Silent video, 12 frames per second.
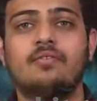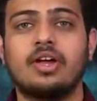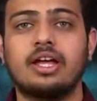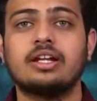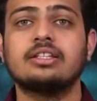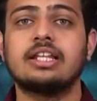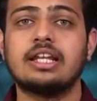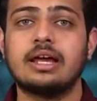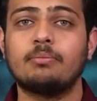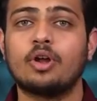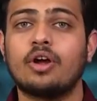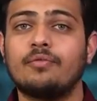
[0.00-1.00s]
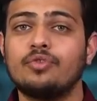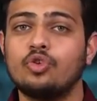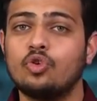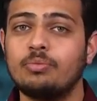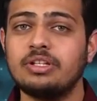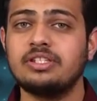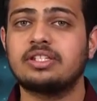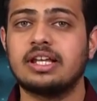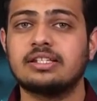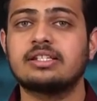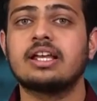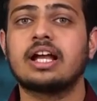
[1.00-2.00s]
where the number of human
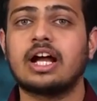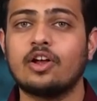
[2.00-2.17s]
cells